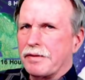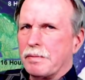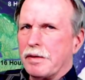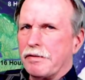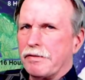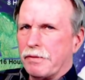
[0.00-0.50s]
to
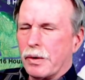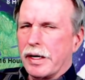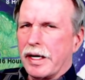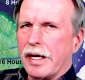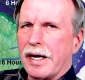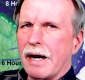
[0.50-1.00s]
be
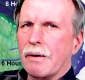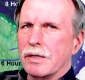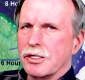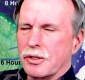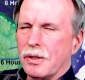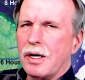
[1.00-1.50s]
48
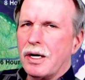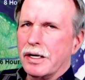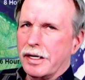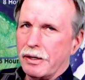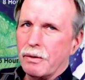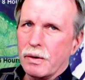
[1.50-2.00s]
hours
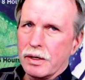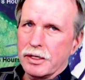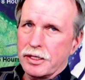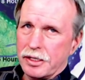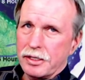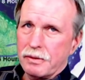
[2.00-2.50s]
long in order
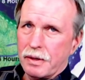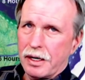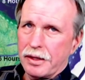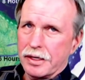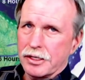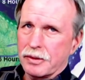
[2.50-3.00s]
to do
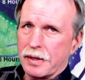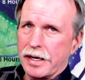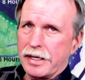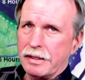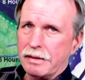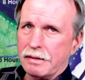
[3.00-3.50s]
all this, right?